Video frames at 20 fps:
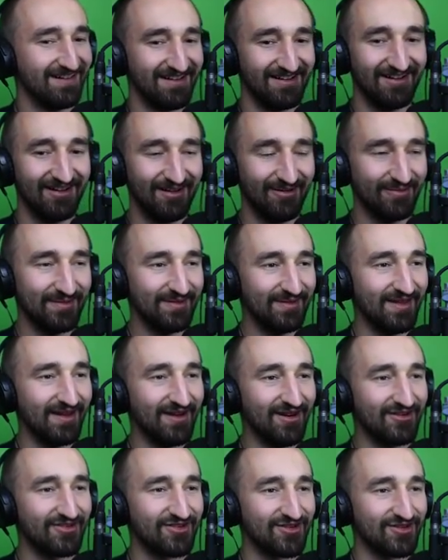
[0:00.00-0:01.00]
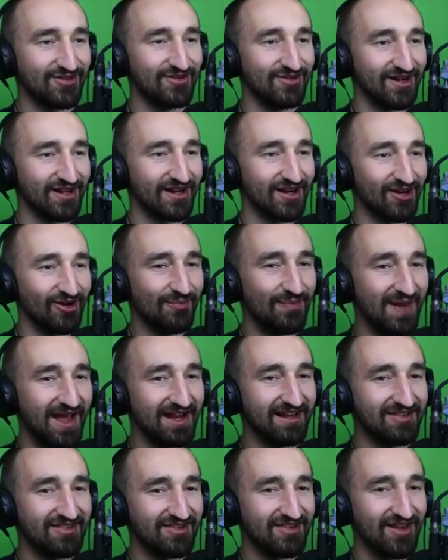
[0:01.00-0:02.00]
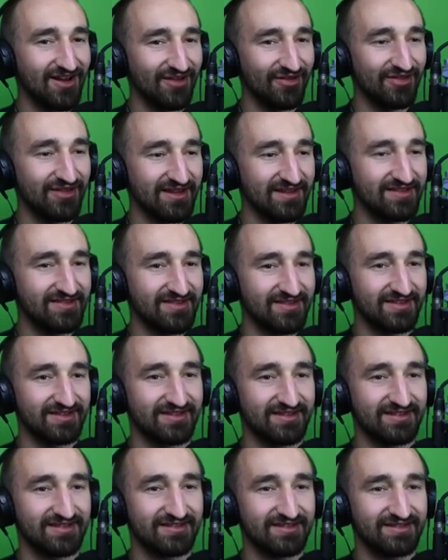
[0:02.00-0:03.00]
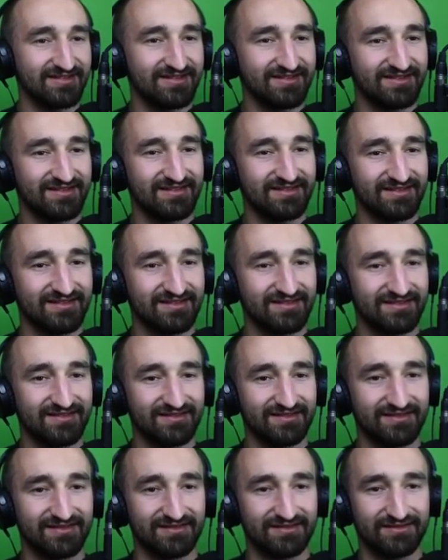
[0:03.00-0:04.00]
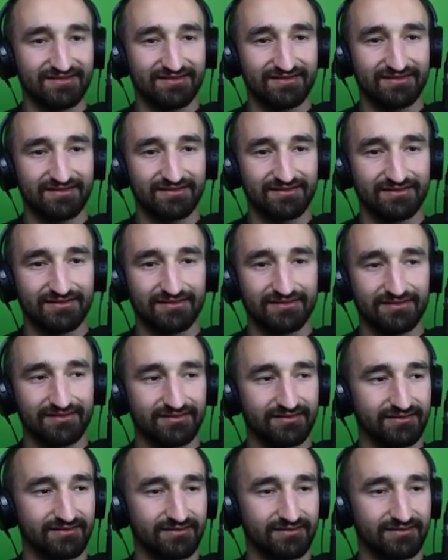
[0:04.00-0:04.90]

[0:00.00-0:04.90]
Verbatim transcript: I'll be there soon. I gotta go back and sell these. How did we not see this?